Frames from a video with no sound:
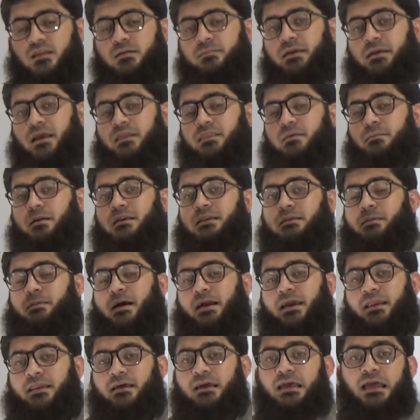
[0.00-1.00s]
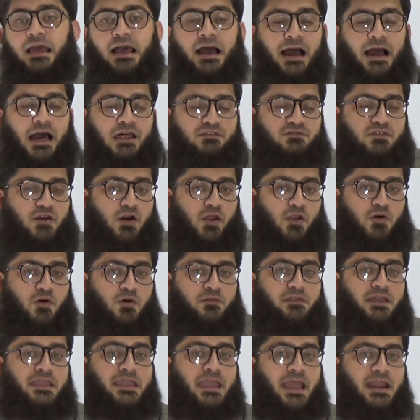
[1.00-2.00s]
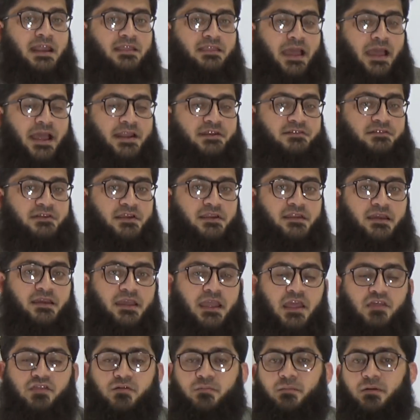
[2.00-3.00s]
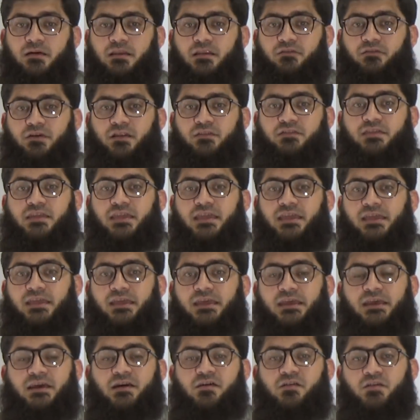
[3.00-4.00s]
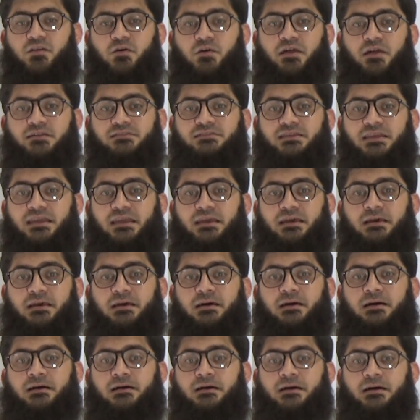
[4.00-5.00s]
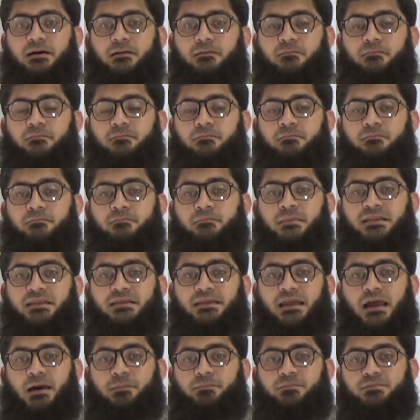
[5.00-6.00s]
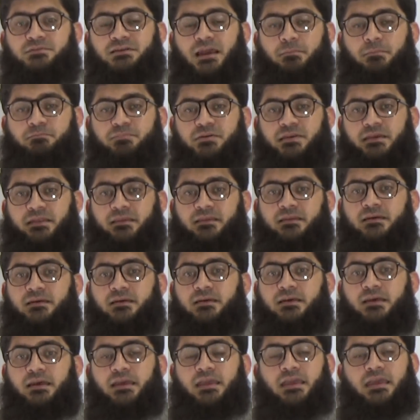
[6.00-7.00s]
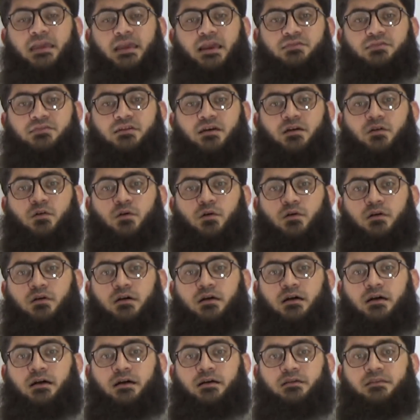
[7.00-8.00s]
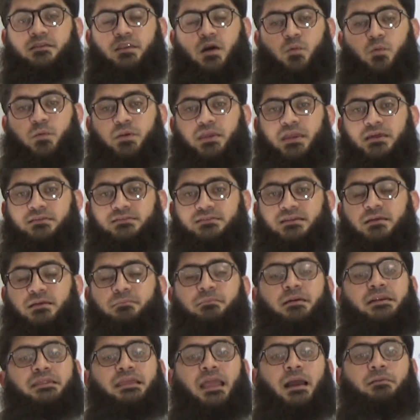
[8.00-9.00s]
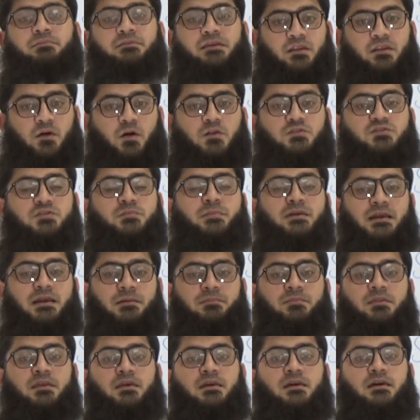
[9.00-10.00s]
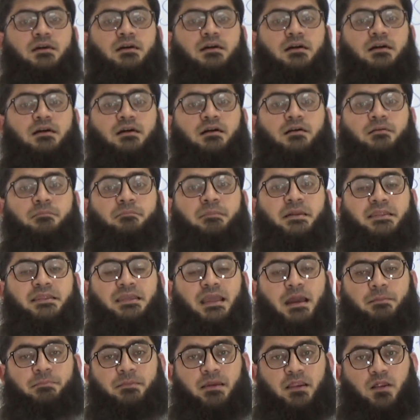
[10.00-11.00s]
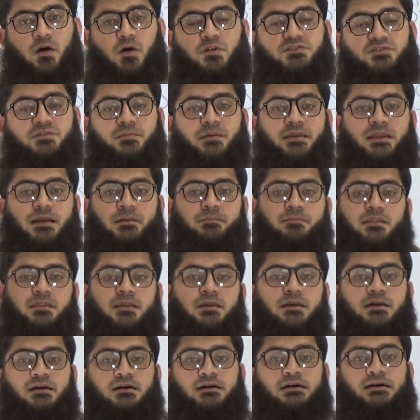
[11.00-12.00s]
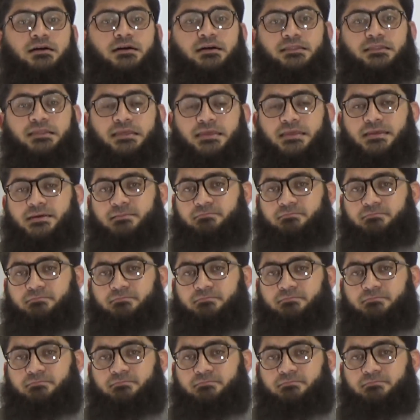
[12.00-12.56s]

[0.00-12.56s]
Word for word: the multi-bagger. As you all know, the Kenneth Andrade is one of the known as the uh, mid-cap champion. He is uh, uh, now we can see mid-caps can also become uh, mid-cap can also become uh, the